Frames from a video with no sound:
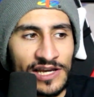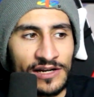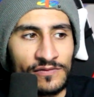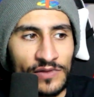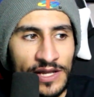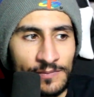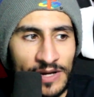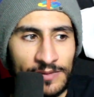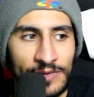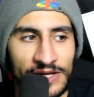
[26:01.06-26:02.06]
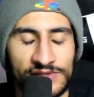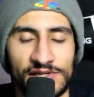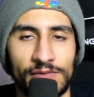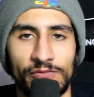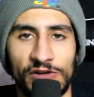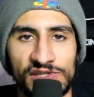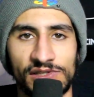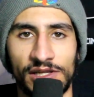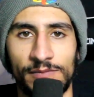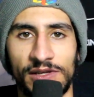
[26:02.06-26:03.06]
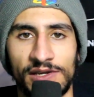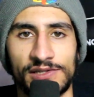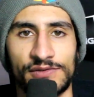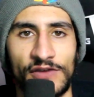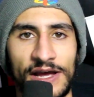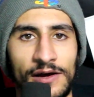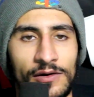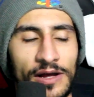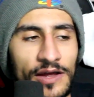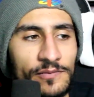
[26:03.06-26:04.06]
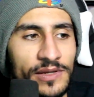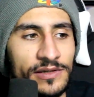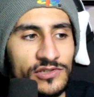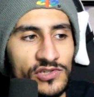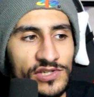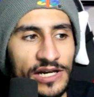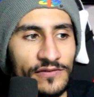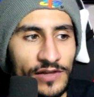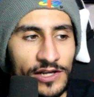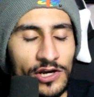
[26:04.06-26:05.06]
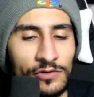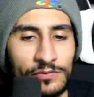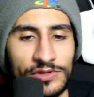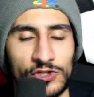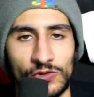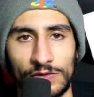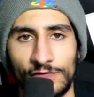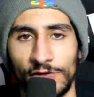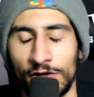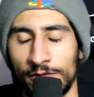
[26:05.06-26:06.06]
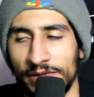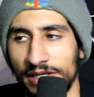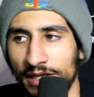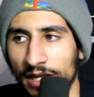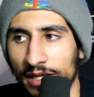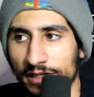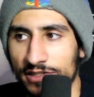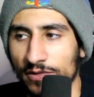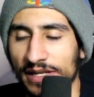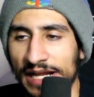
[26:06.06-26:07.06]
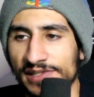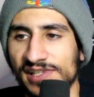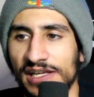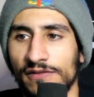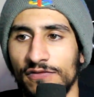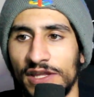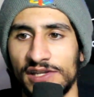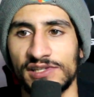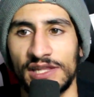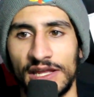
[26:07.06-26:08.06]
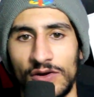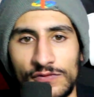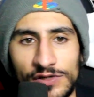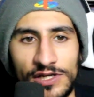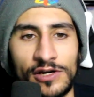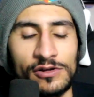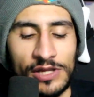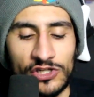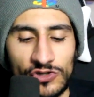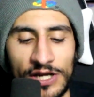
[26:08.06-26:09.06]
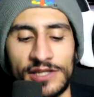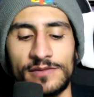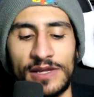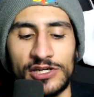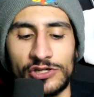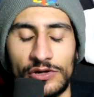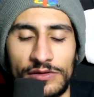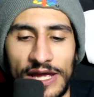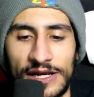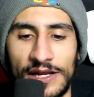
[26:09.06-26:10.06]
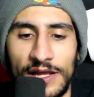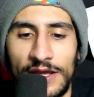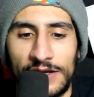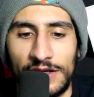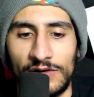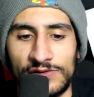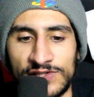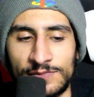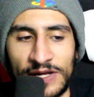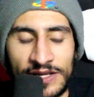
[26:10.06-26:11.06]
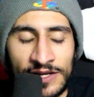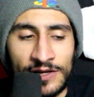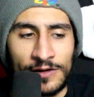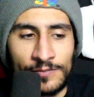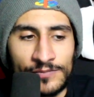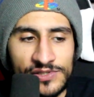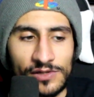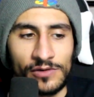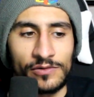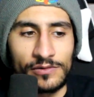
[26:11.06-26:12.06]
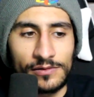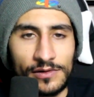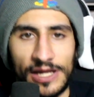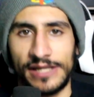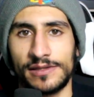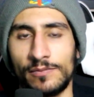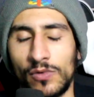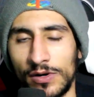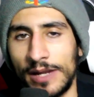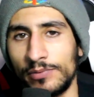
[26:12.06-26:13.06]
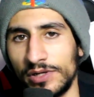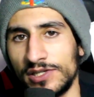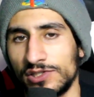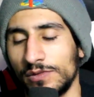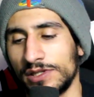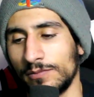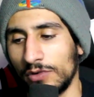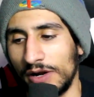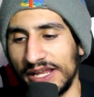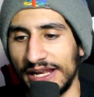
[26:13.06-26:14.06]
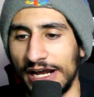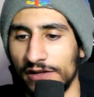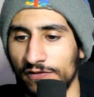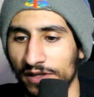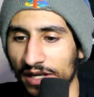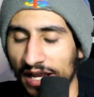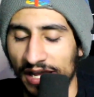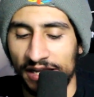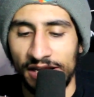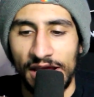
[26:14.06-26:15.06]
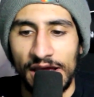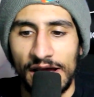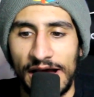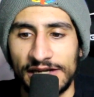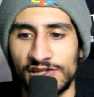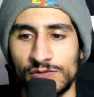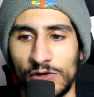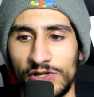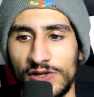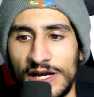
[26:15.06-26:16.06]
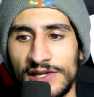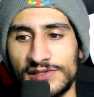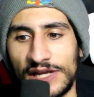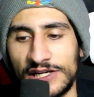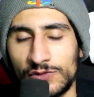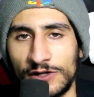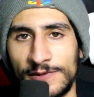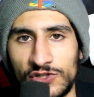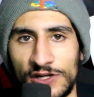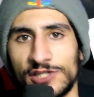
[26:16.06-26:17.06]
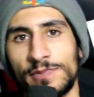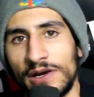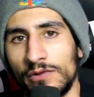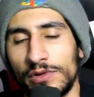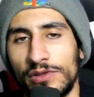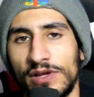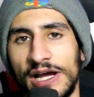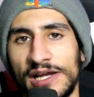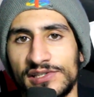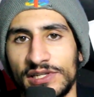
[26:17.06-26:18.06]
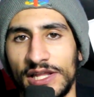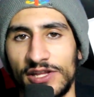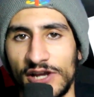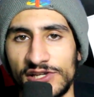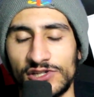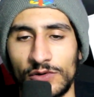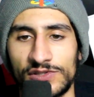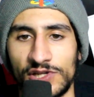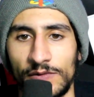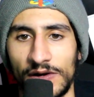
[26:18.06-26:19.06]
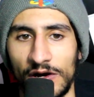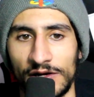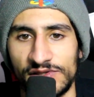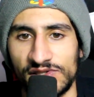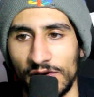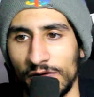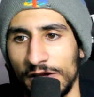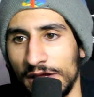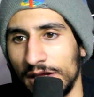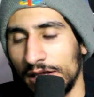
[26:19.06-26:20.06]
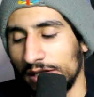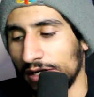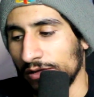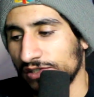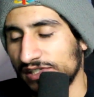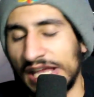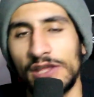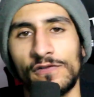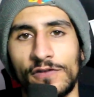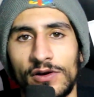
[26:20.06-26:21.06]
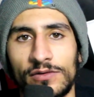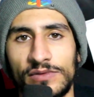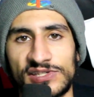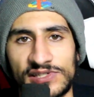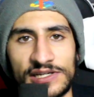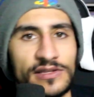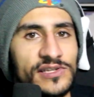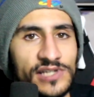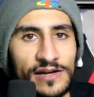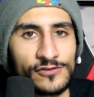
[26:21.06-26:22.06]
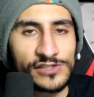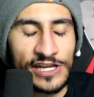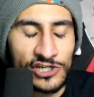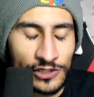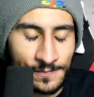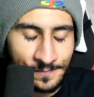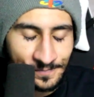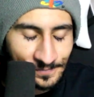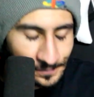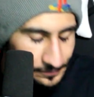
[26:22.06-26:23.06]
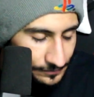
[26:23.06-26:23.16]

that's kind of like my mindset recently, because of how I've been just kind of like going with the short film and doing that side of things. And then over here, like, trying to make sure that, this is my income. So the more I put into it, the more I get out of it. And I just want to be transparent with you guys and let you guys know what's going on. So, just thank you for listening to this conversation.